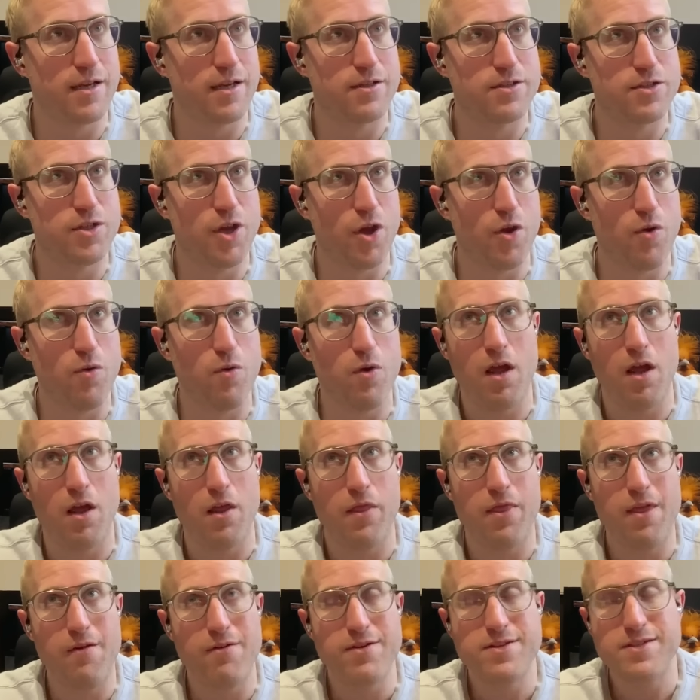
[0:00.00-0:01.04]
So
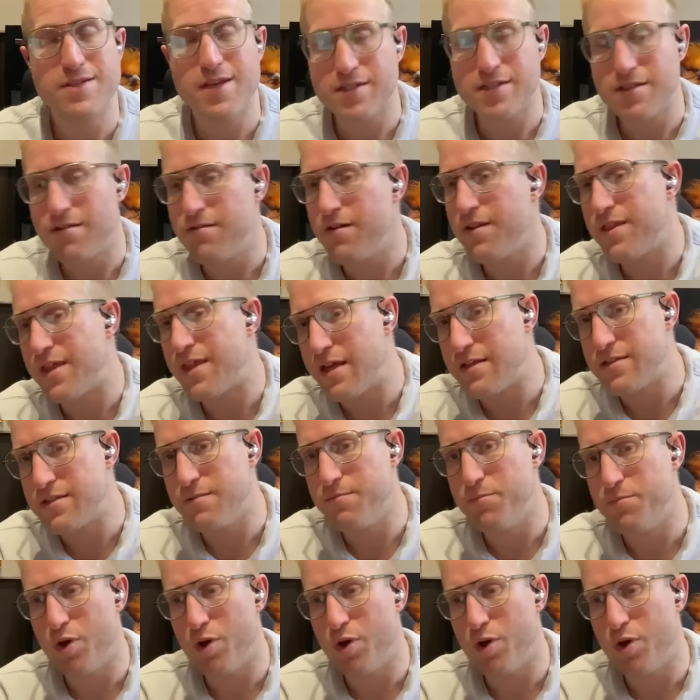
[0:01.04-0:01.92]
there are 600,000